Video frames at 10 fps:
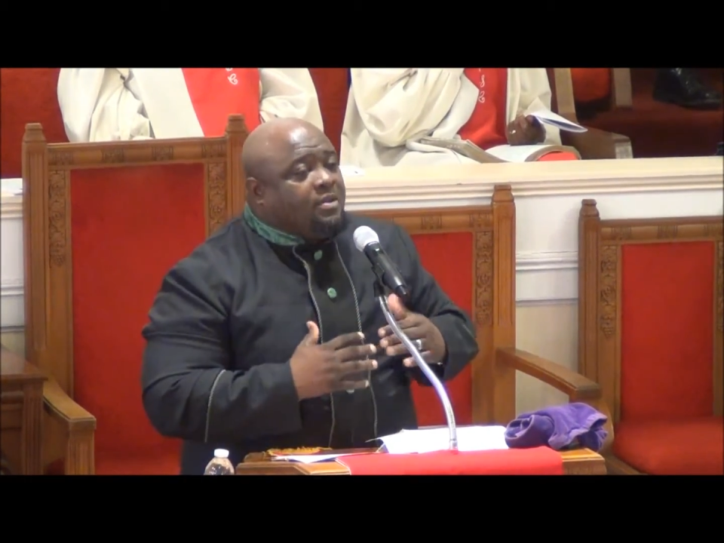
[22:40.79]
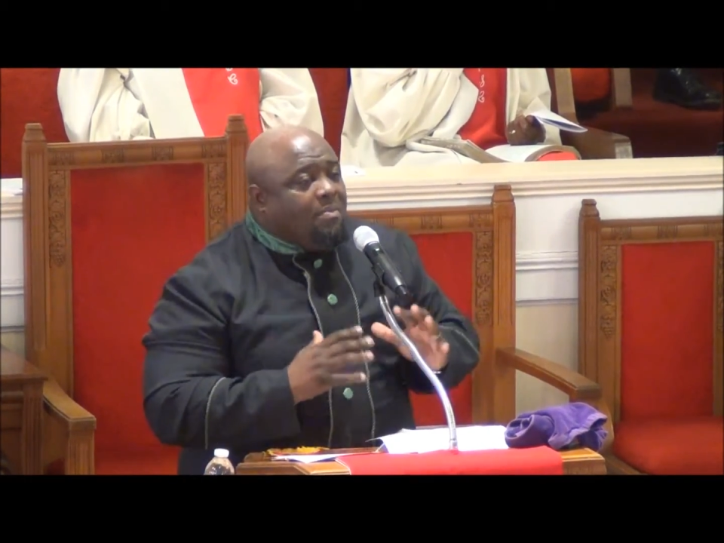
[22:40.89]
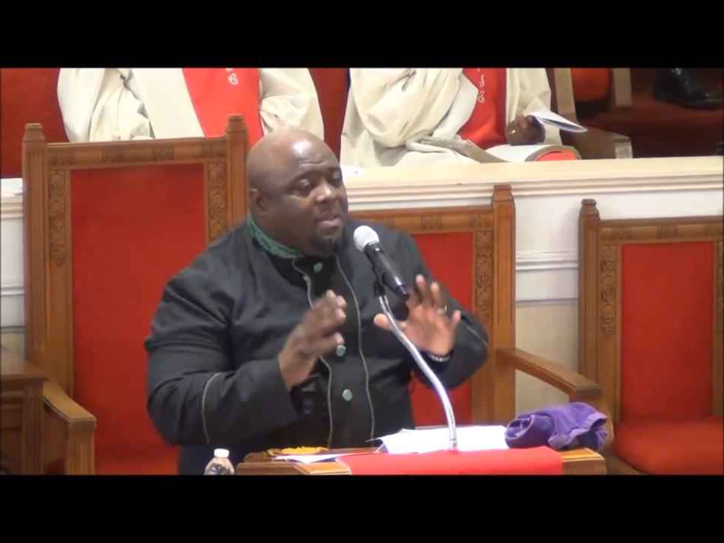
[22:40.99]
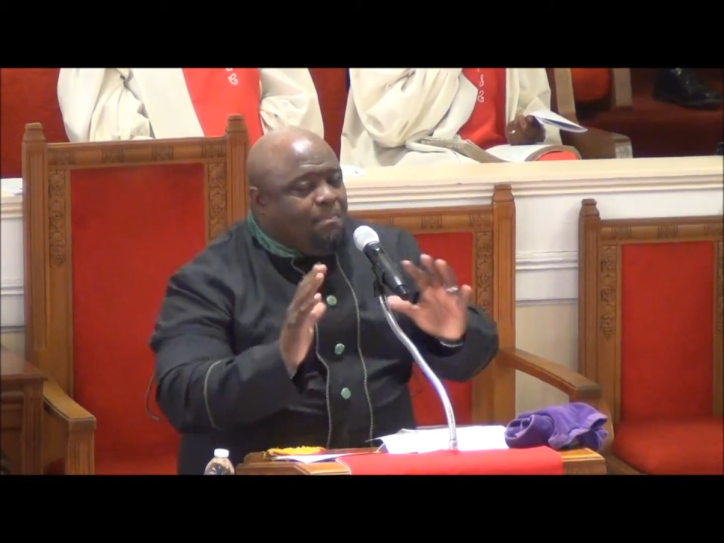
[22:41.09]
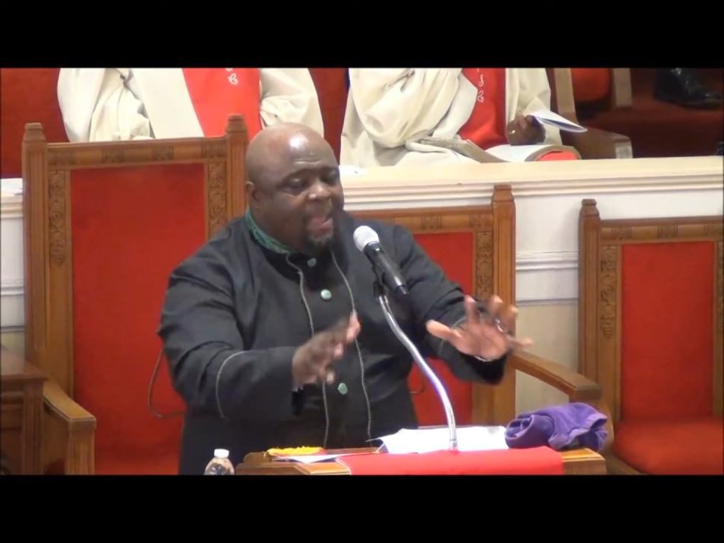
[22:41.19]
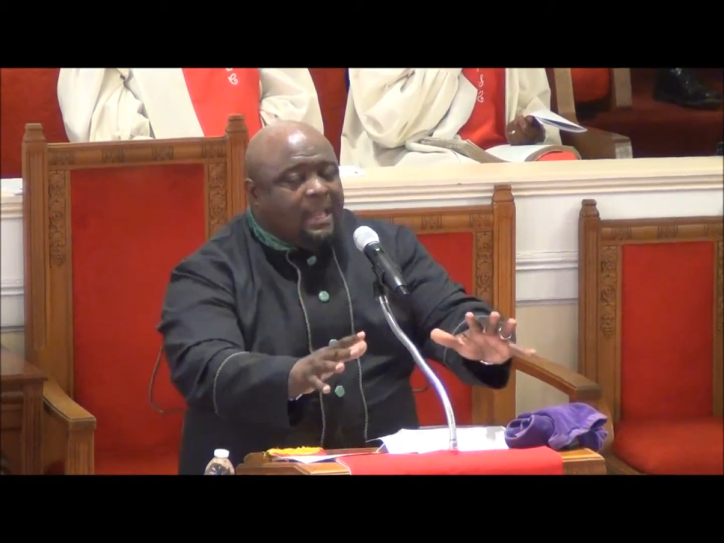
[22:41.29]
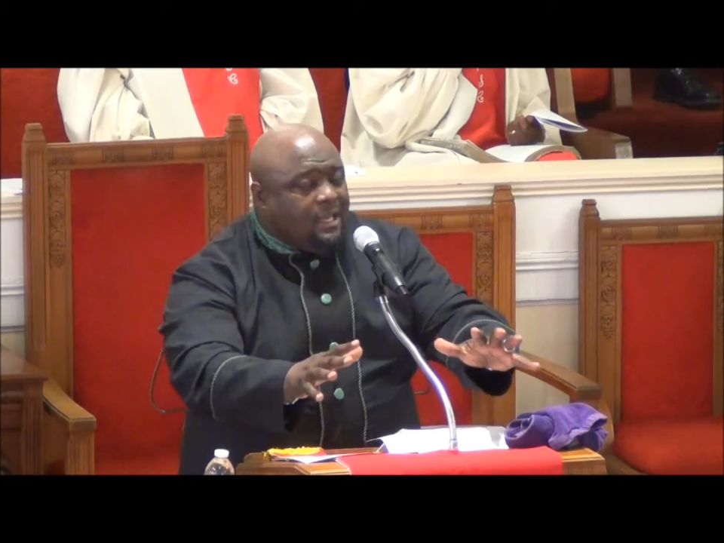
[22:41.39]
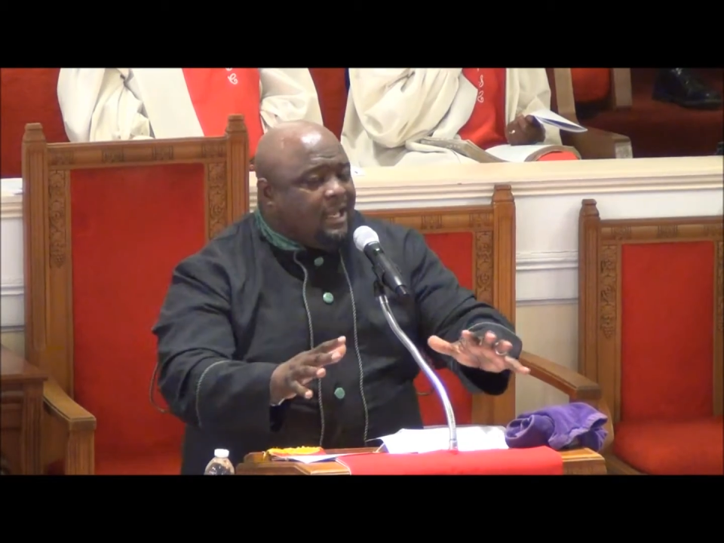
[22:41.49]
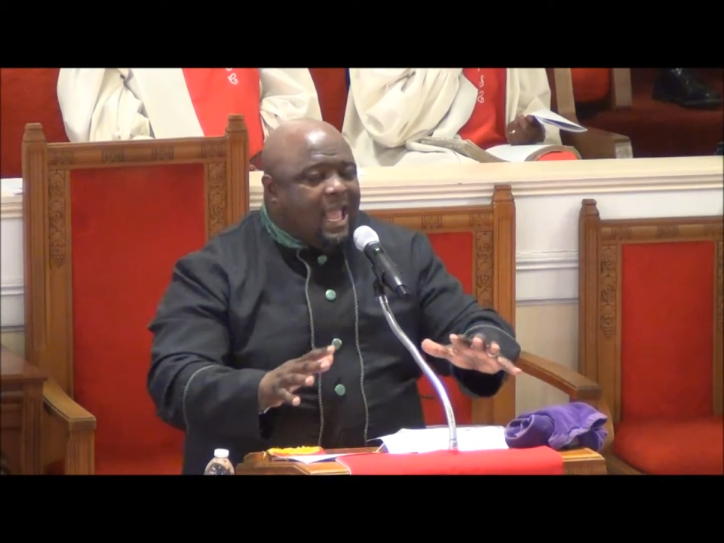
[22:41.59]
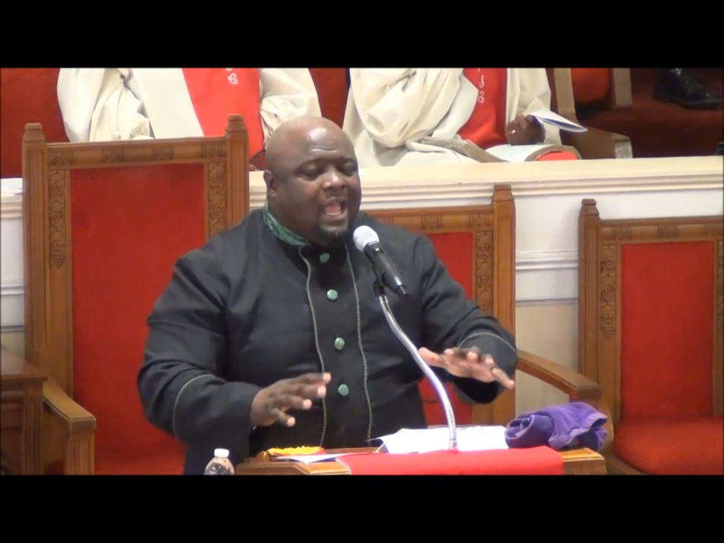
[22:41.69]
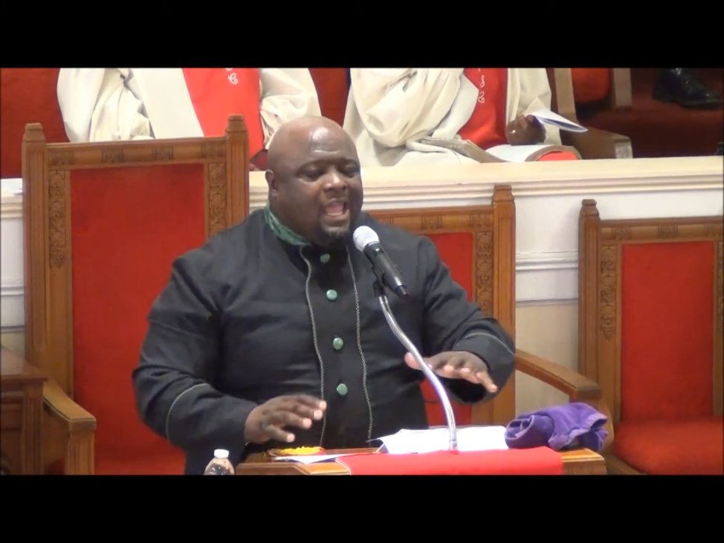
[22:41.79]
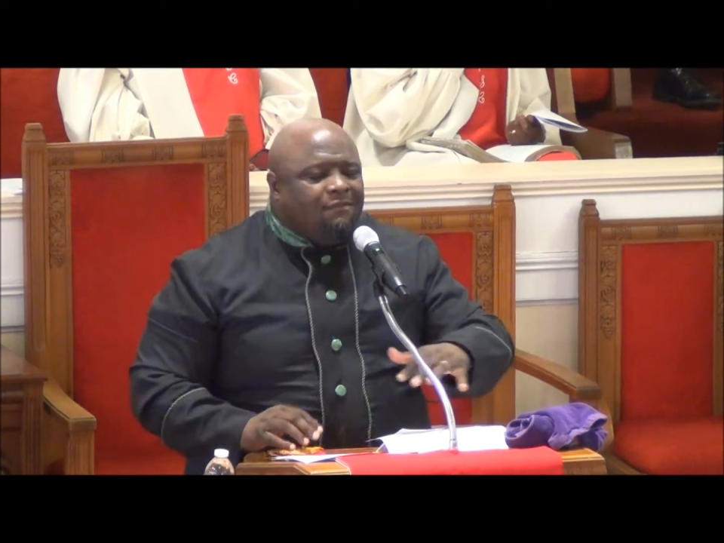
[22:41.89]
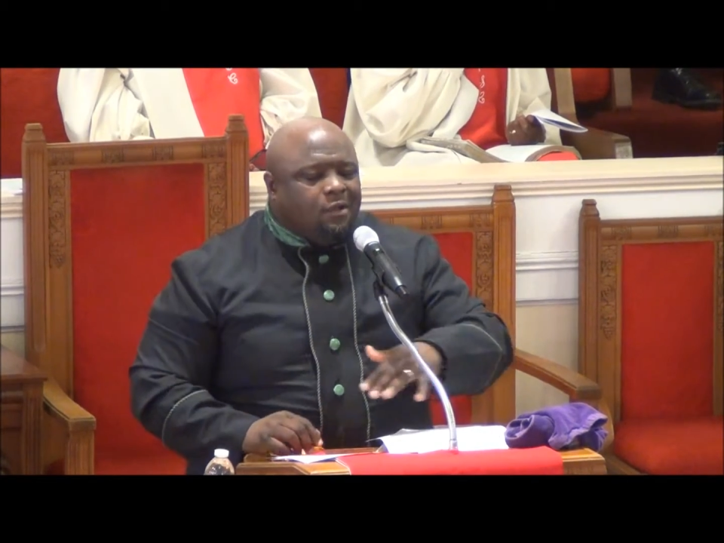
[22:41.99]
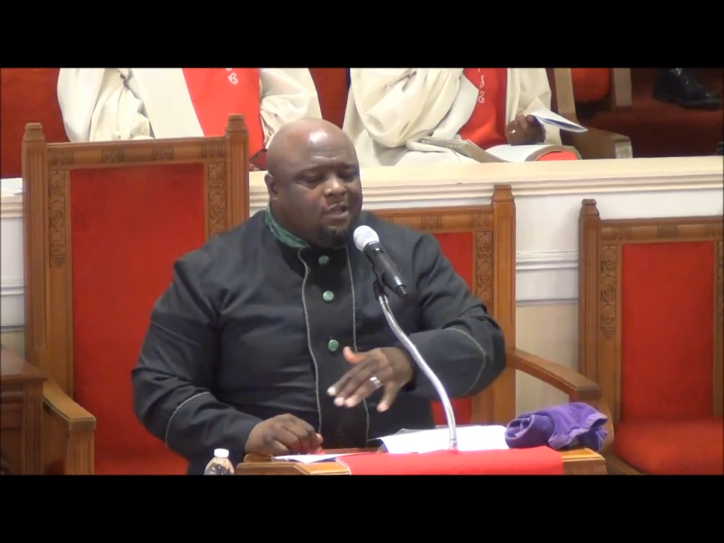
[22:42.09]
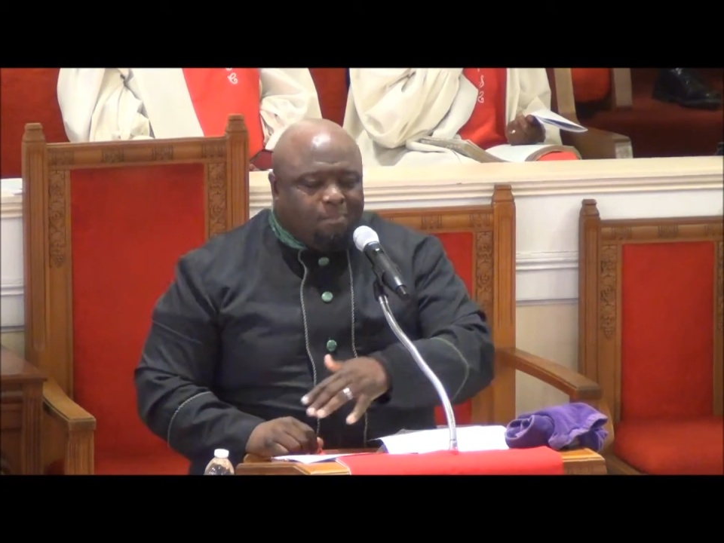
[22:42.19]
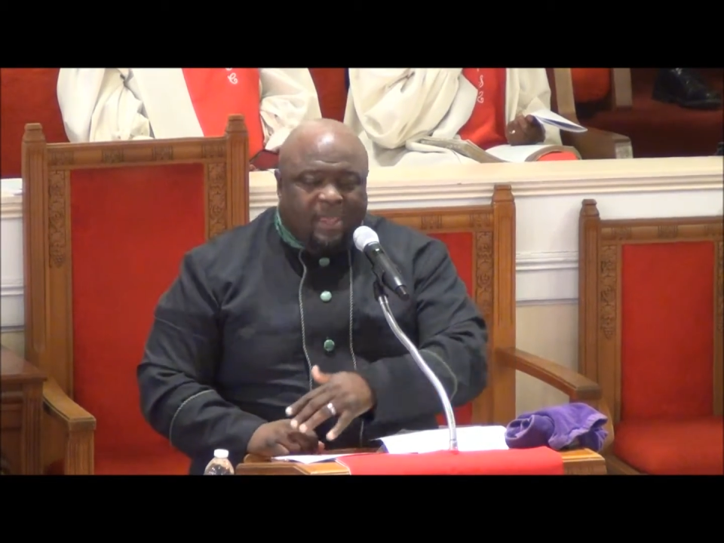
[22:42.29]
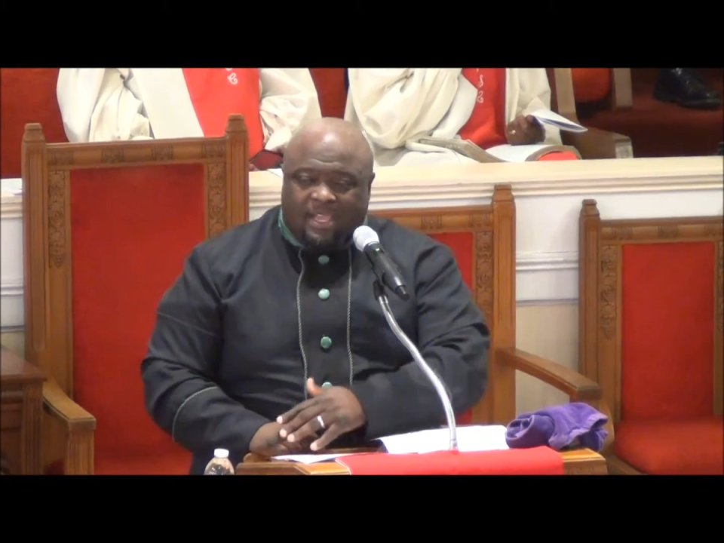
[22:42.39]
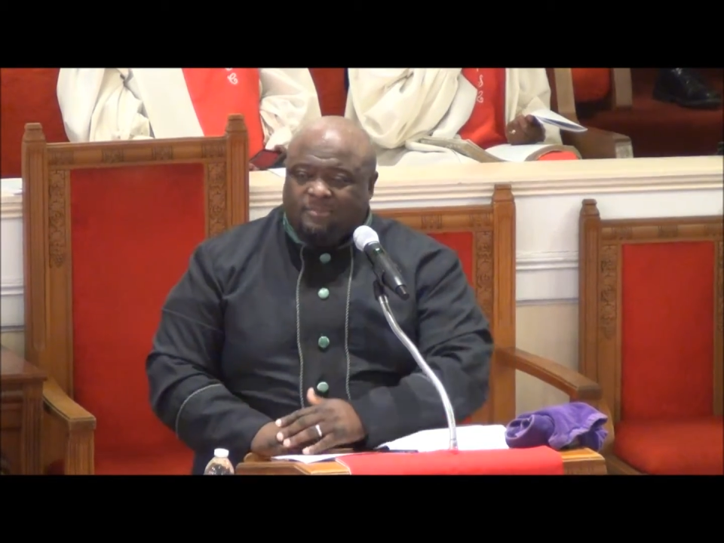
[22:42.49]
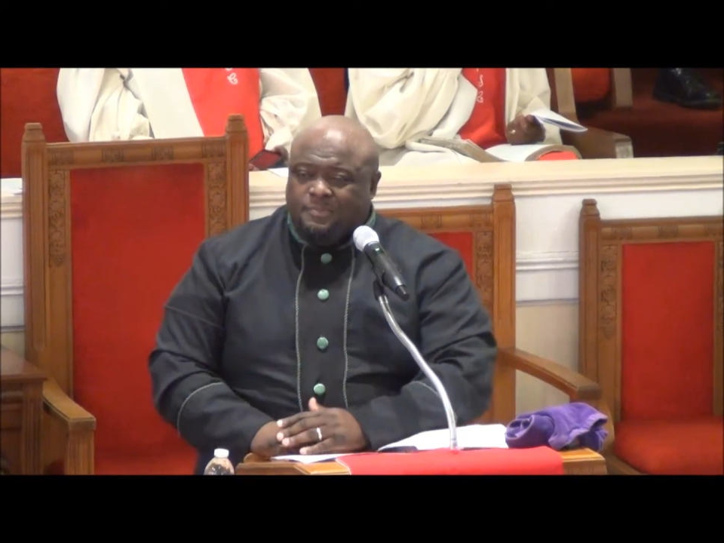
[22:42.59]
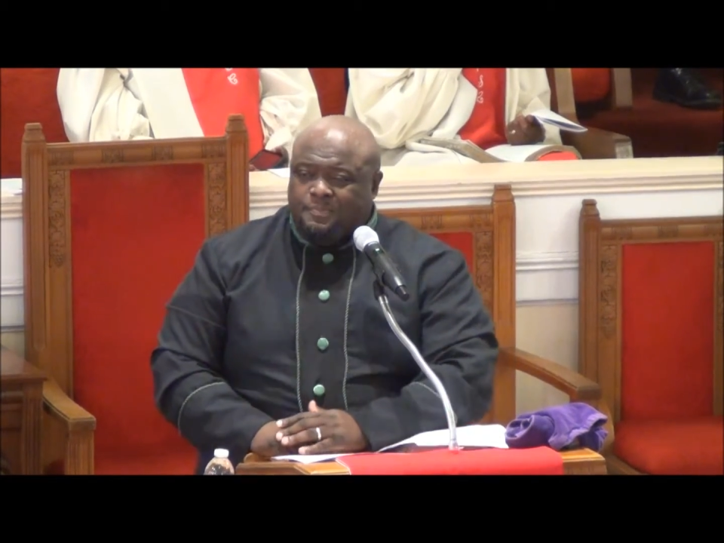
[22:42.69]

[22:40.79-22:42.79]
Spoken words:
them to be better than I ever could be.